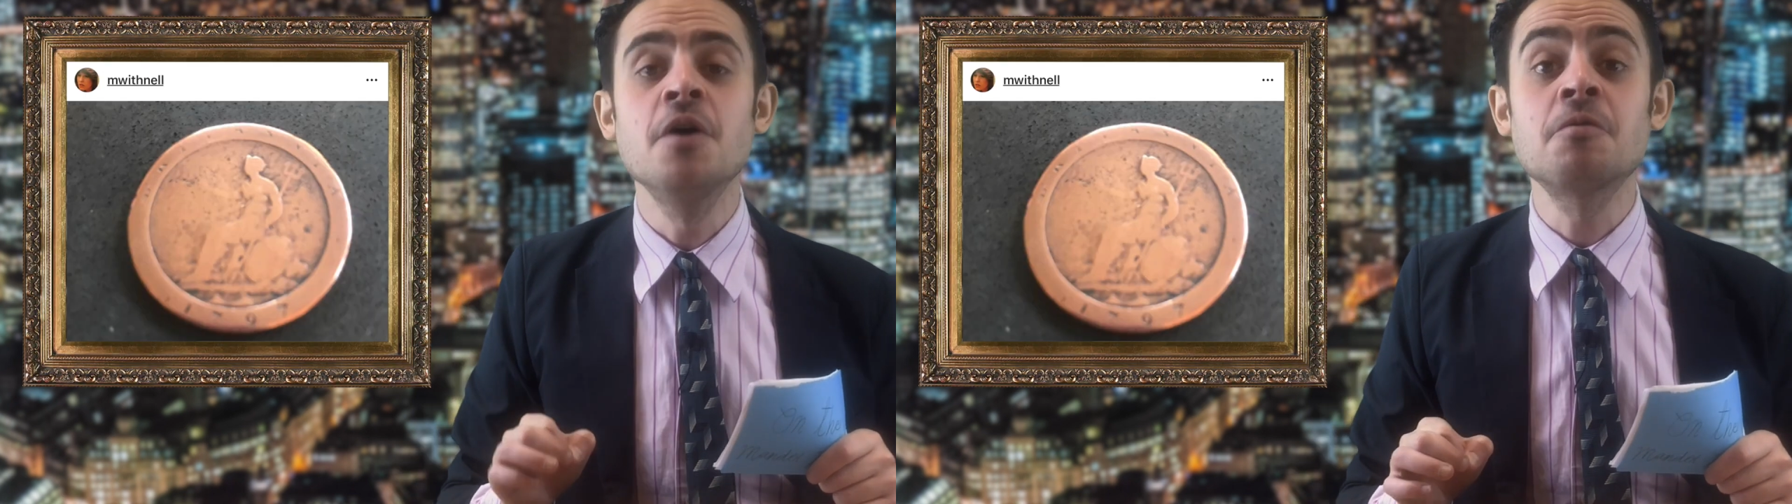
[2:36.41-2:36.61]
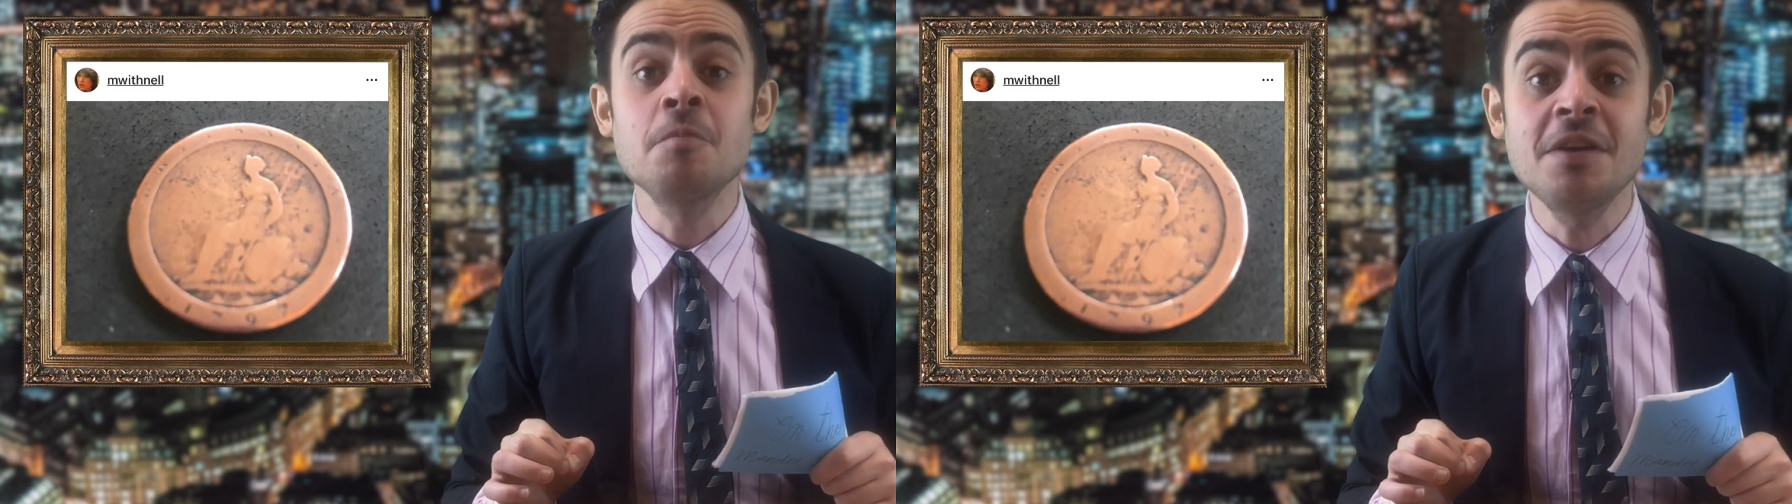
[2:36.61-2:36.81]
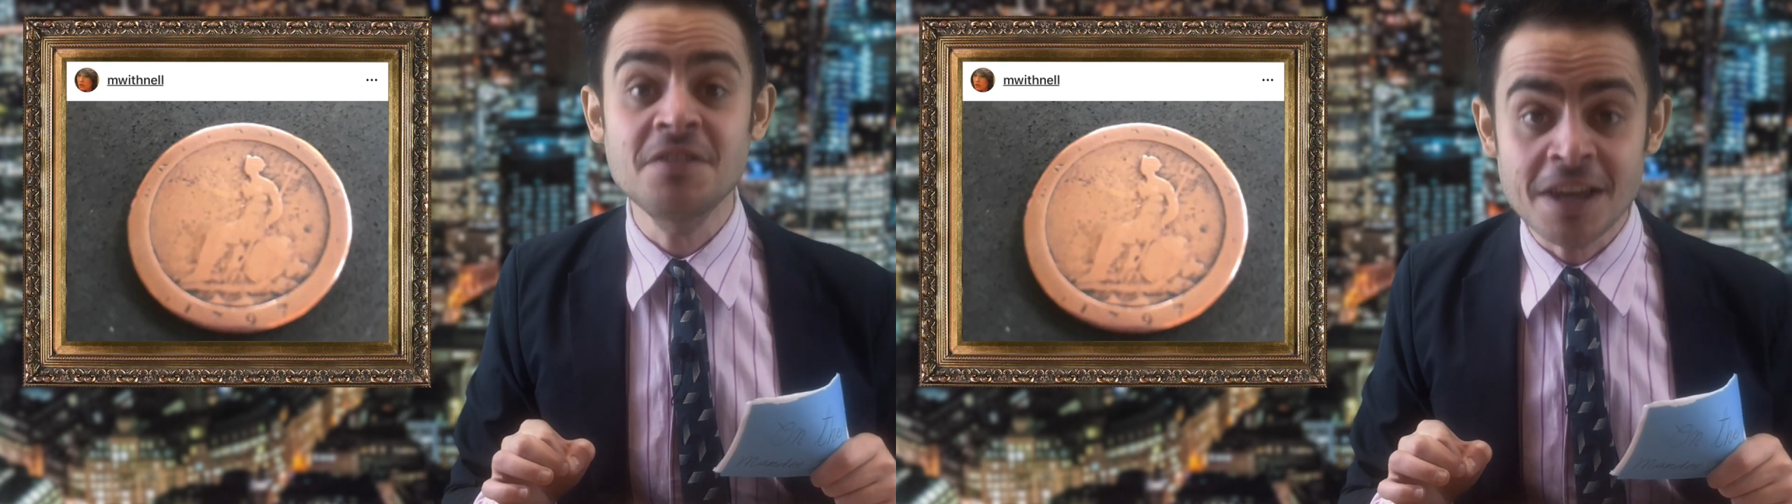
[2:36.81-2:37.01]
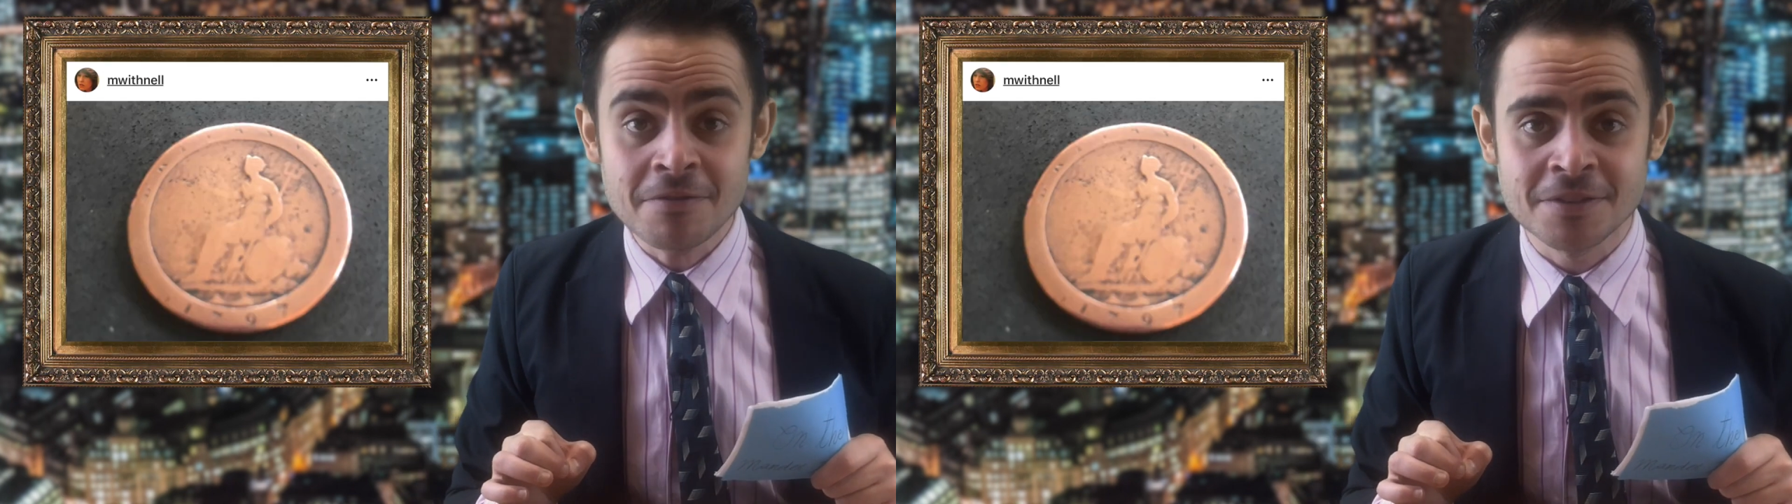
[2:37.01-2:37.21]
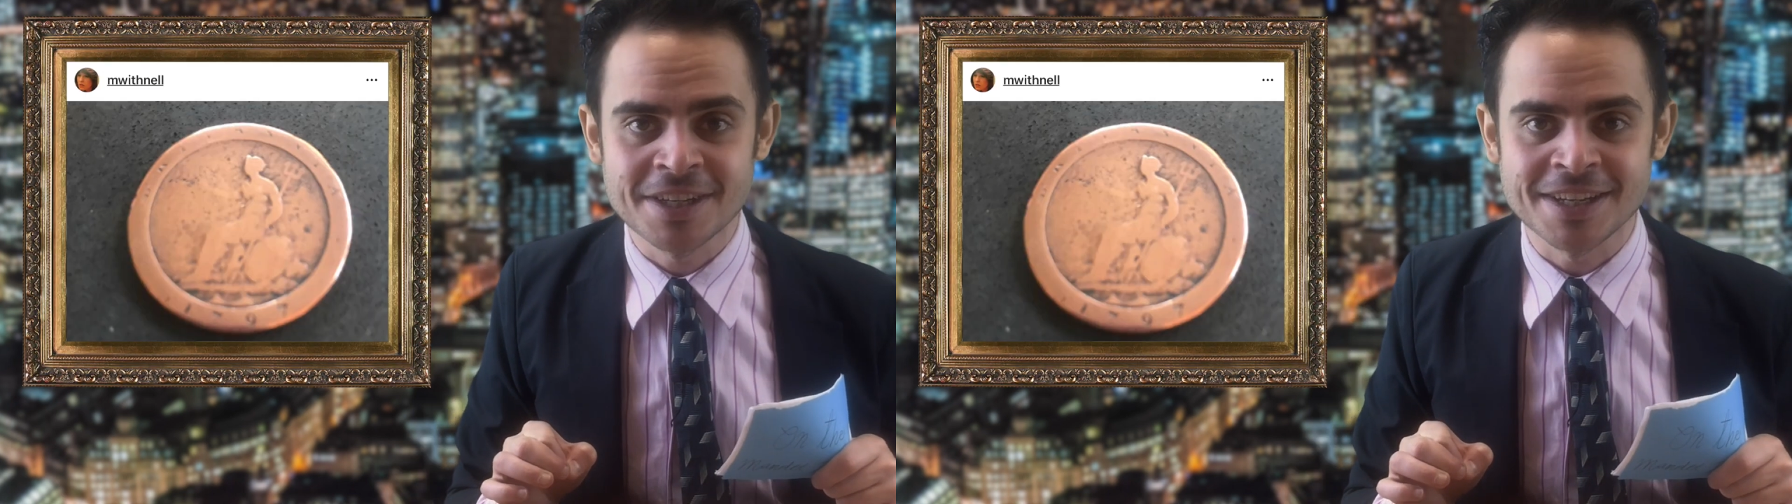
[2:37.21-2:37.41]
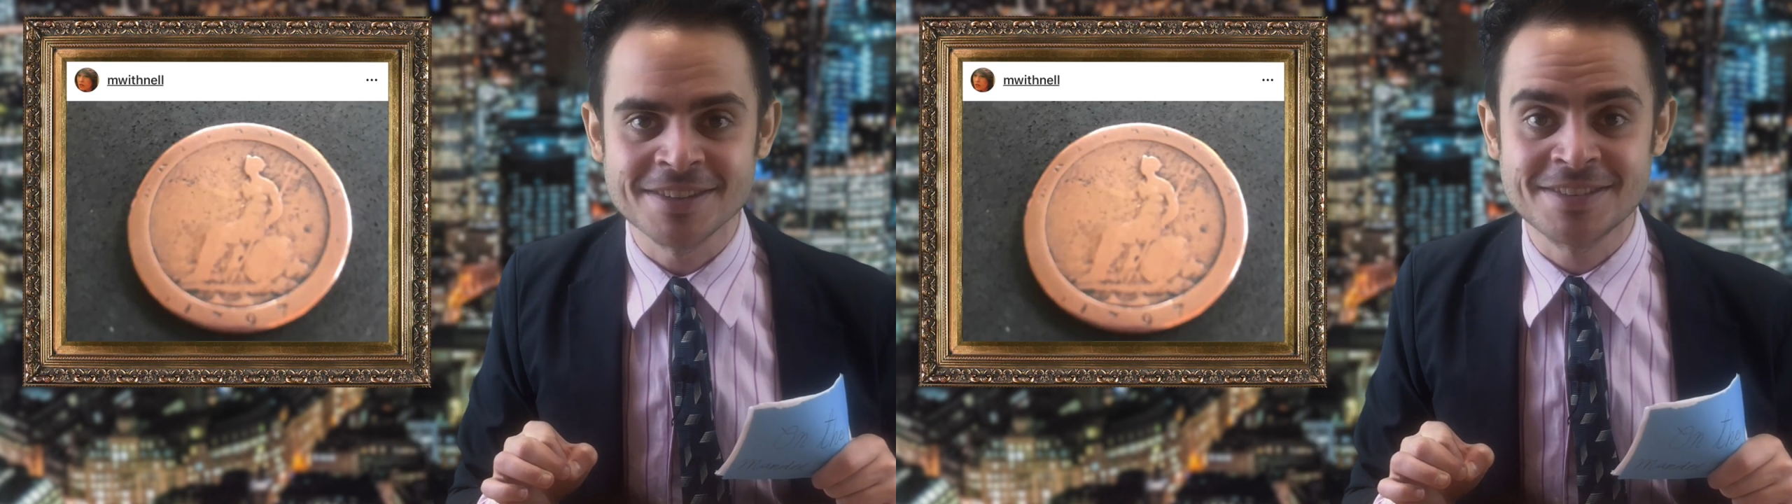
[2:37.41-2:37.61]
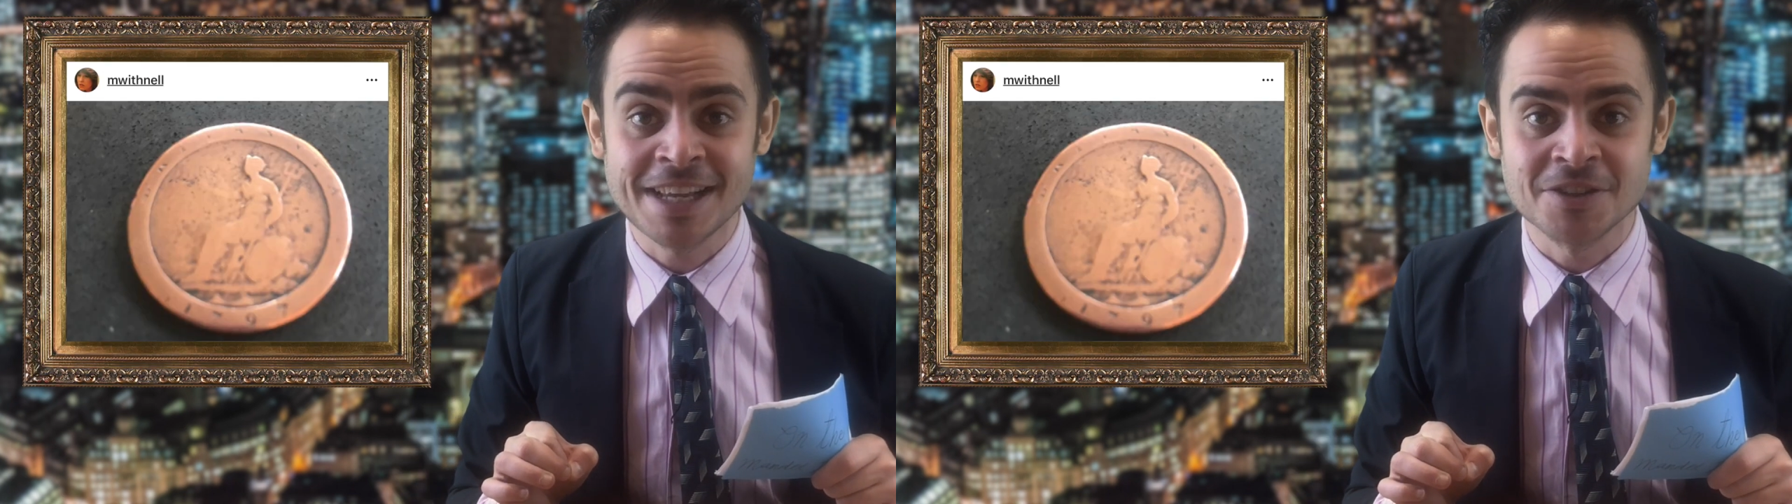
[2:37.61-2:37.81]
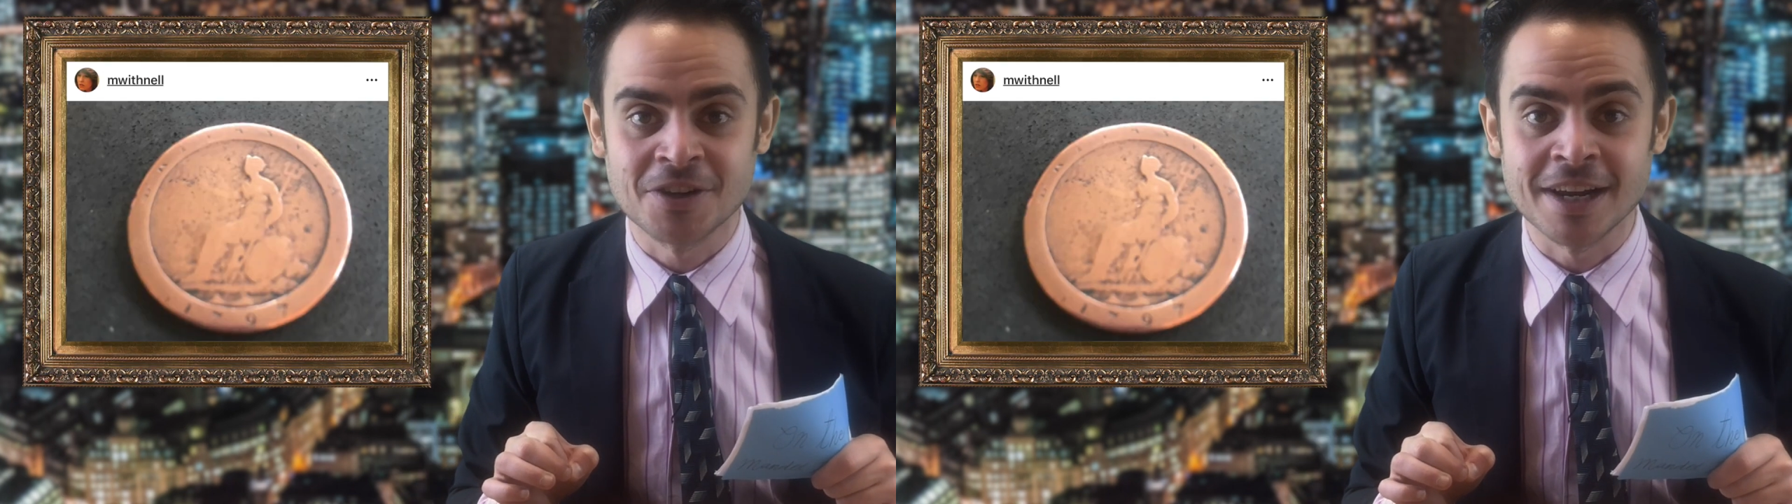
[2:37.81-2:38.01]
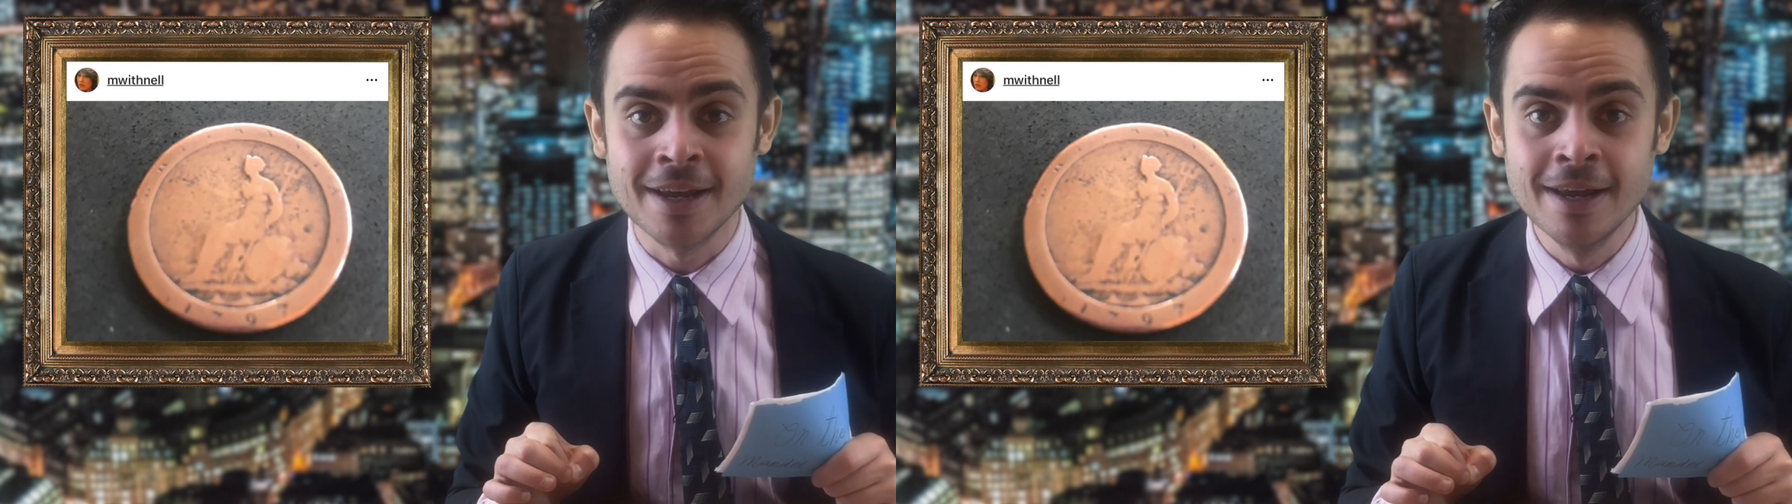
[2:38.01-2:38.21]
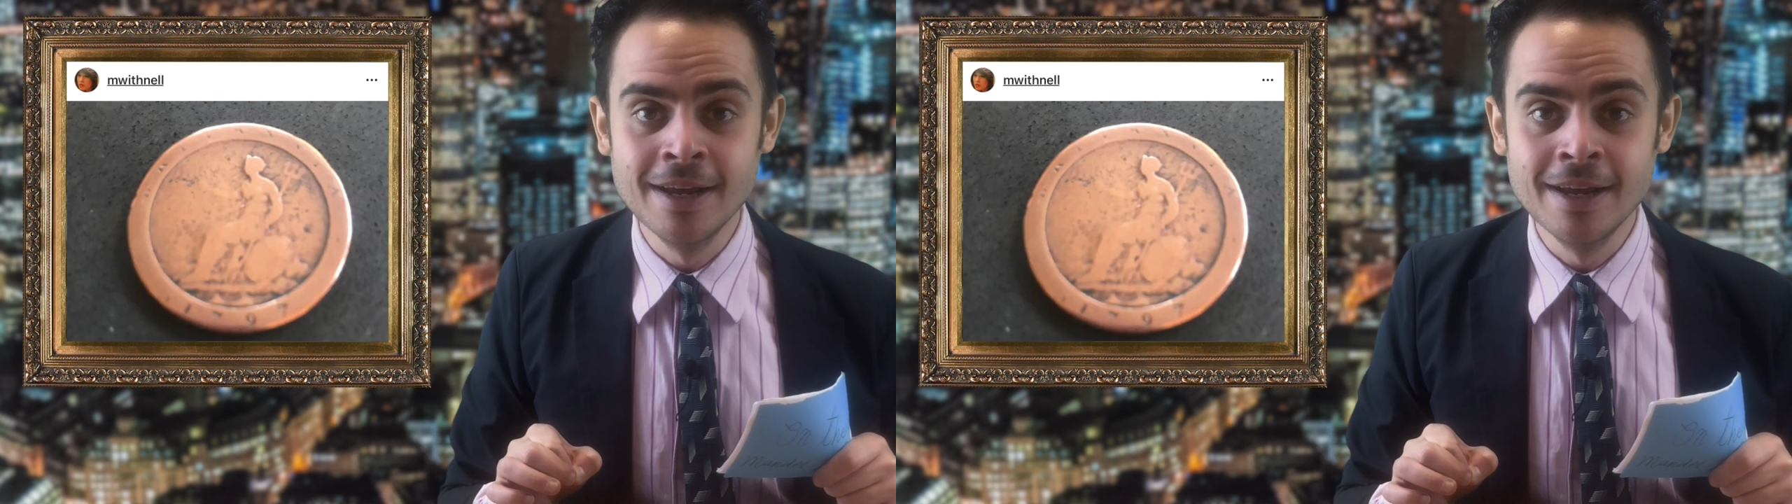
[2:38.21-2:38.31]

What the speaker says: from the 17th century.